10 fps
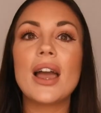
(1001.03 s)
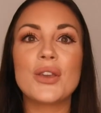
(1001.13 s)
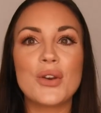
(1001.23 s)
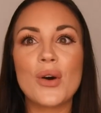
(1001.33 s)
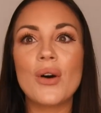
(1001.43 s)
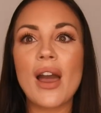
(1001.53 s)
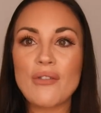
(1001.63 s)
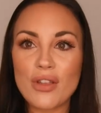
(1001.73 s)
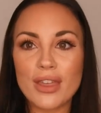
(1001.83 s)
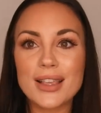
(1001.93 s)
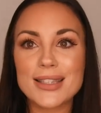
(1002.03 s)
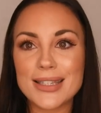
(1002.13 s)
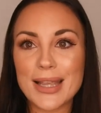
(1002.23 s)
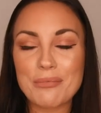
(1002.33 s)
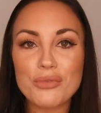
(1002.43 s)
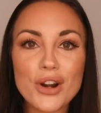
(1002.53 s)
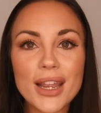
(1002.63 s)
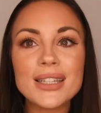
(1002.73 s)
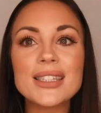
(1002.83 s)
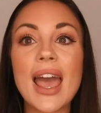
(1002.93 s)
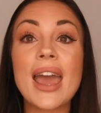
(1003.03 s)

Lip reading: You know, everything is the same print,